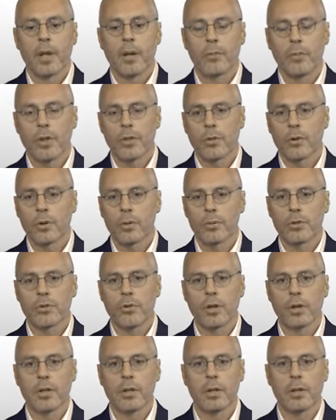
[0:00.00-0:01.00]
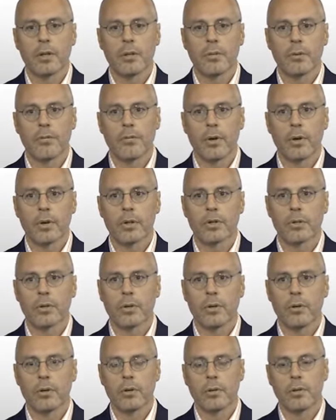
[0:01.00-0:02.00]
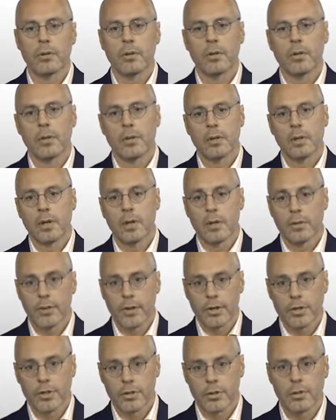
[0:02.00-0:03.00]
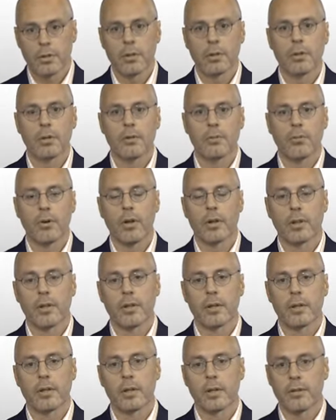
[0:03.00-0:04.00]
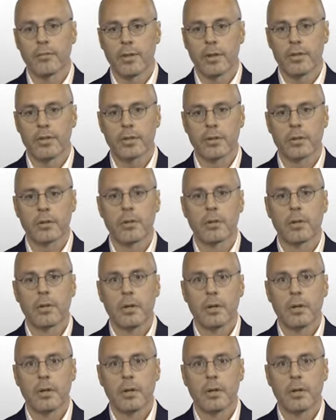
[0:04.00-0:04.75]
And we thought it was critical that we focused on innovation rather than invention.